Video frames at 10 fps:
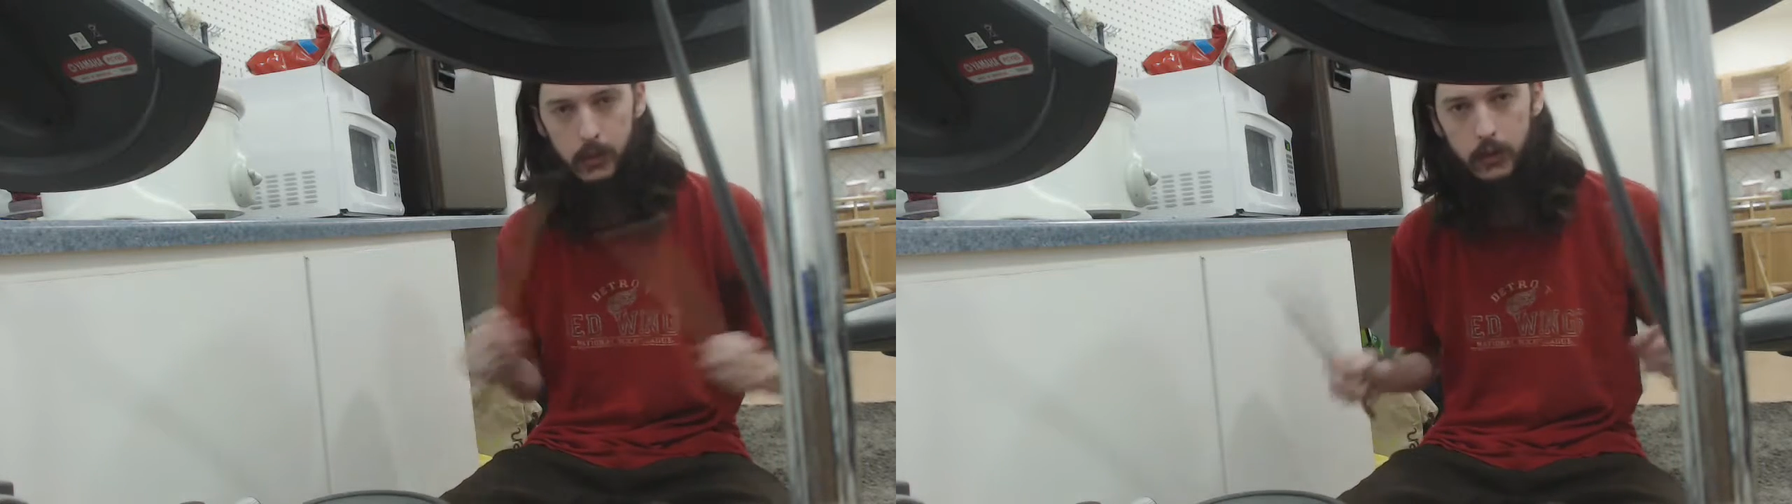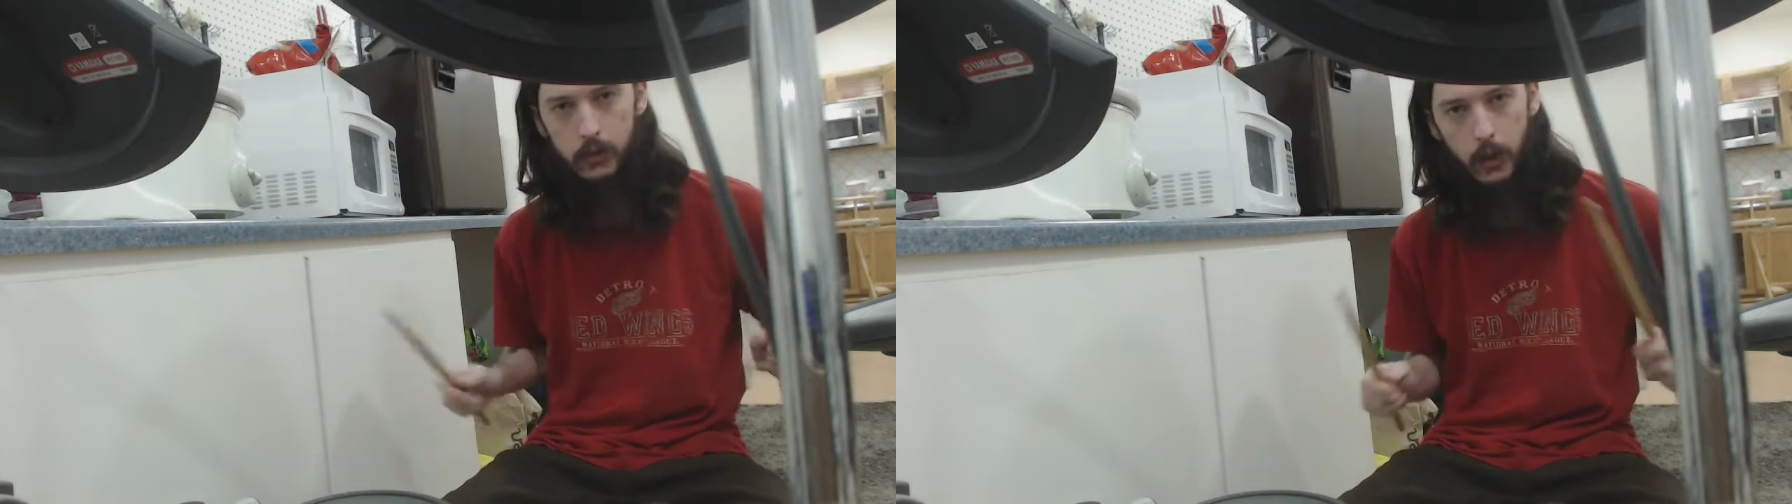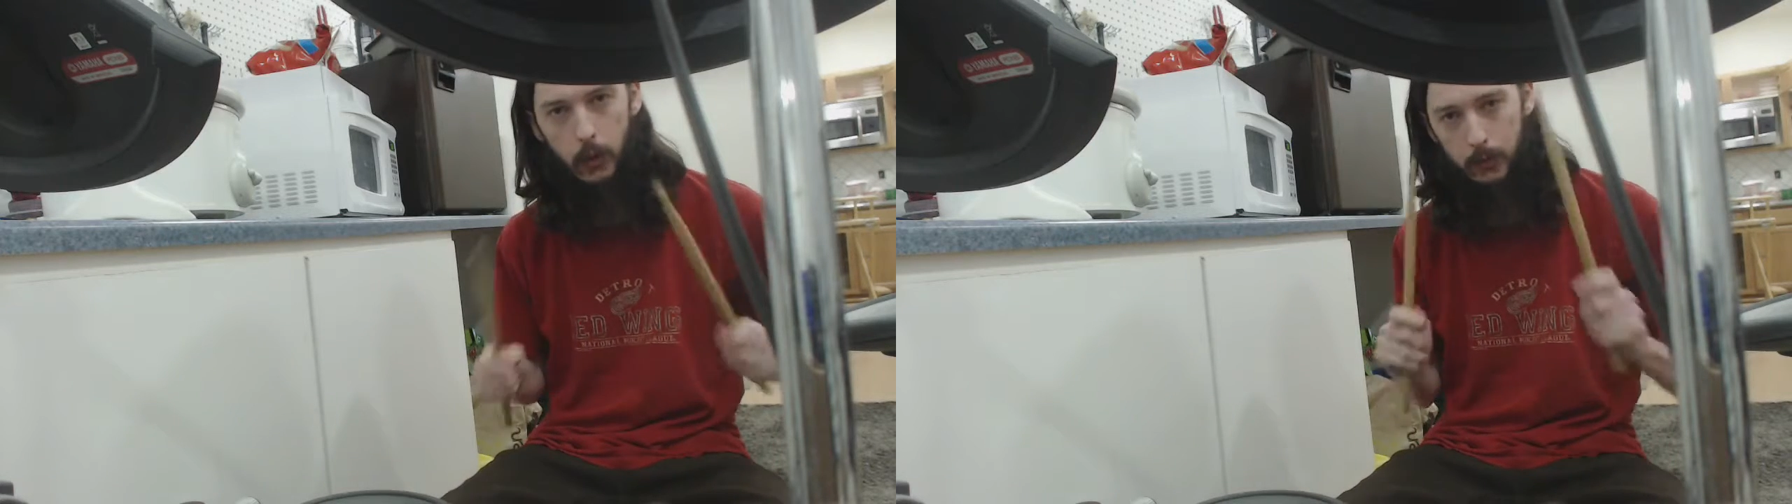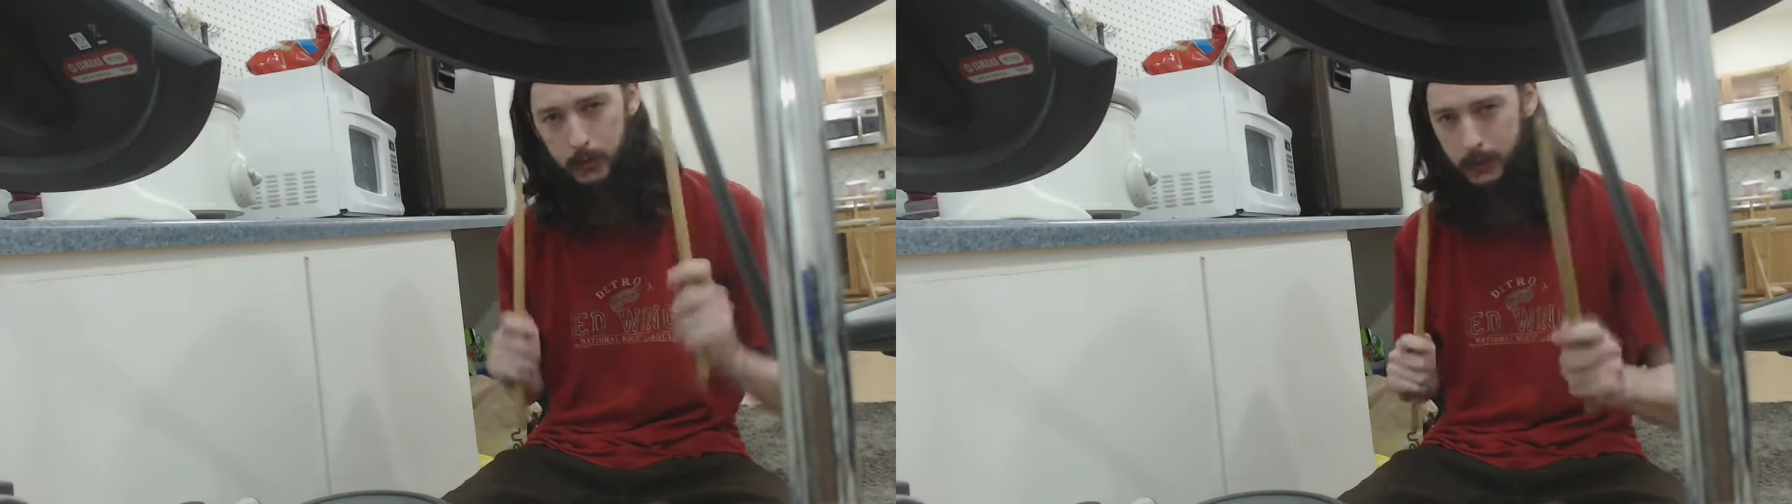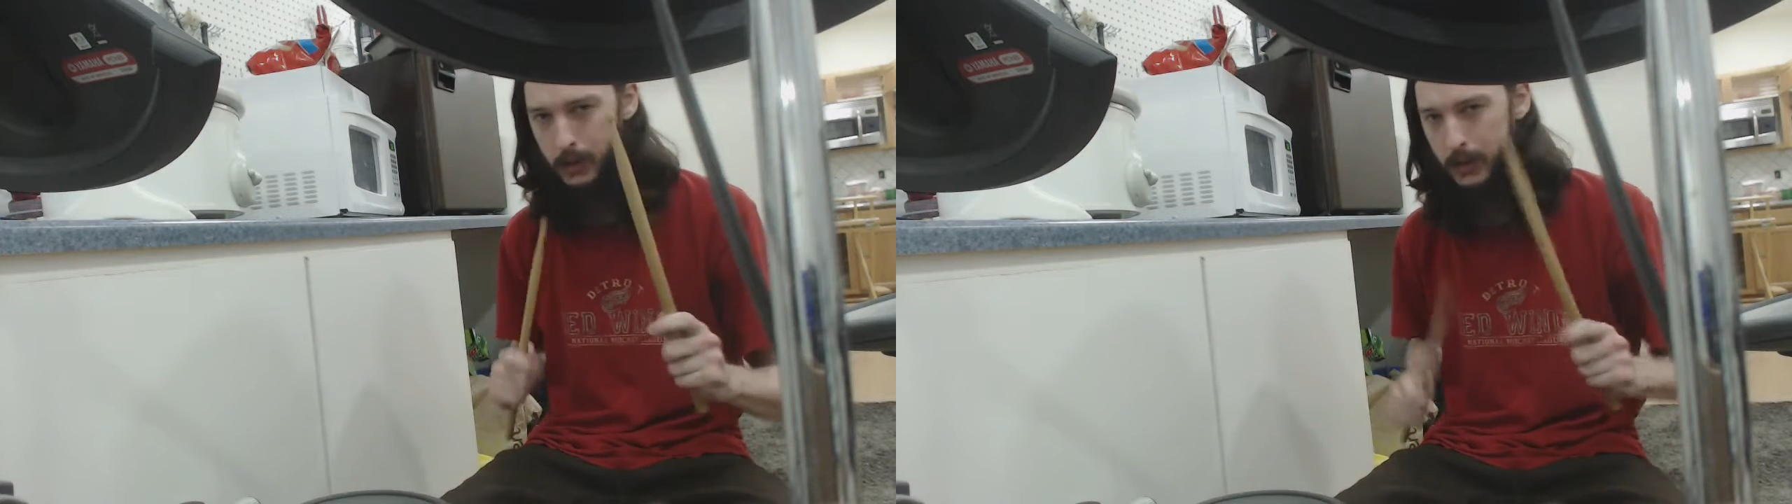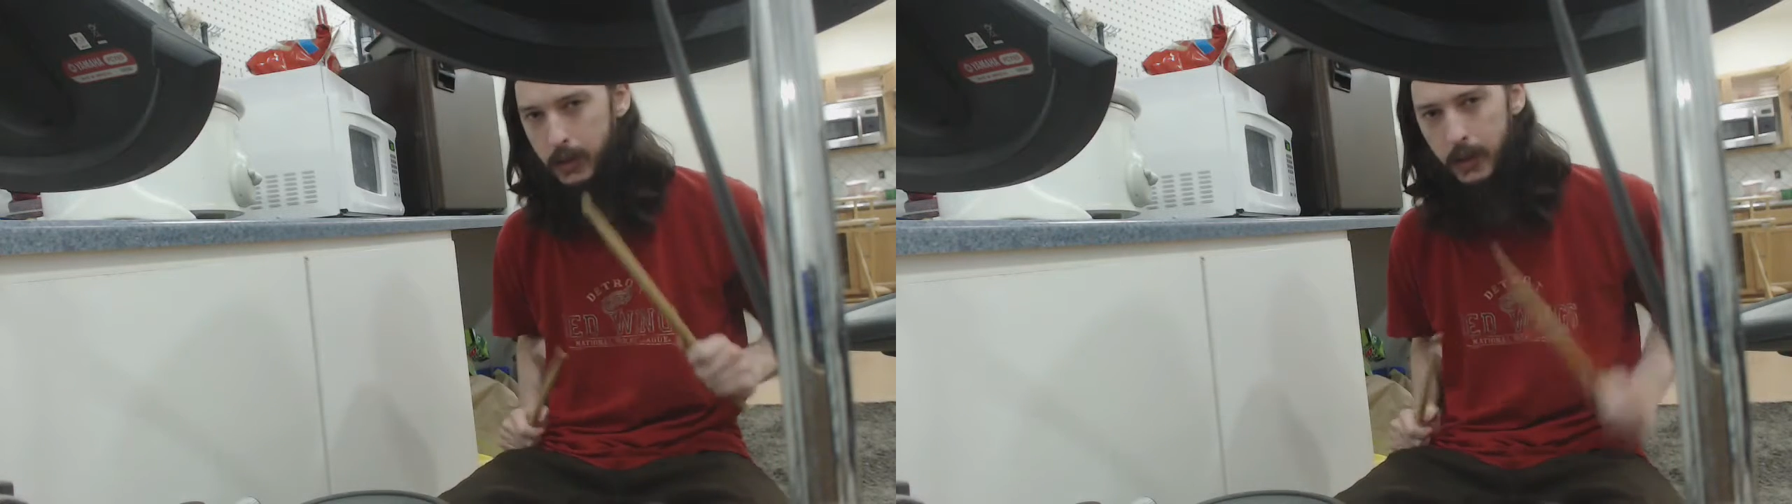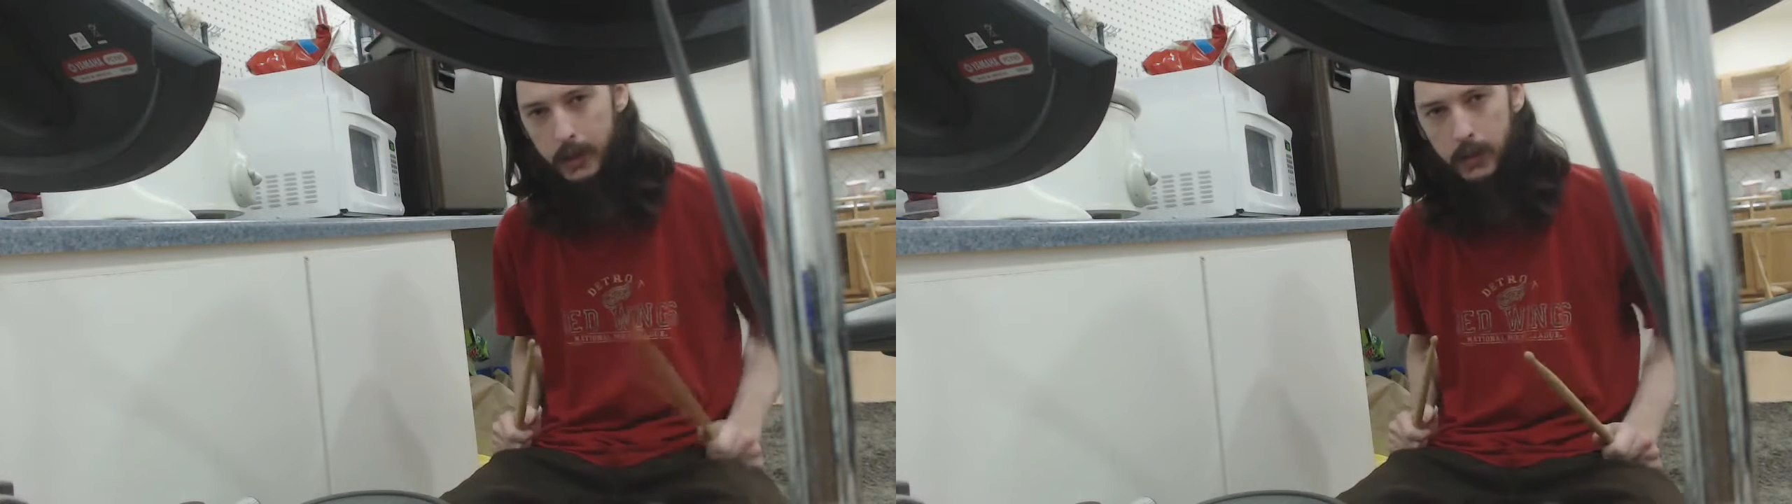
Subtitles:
So, in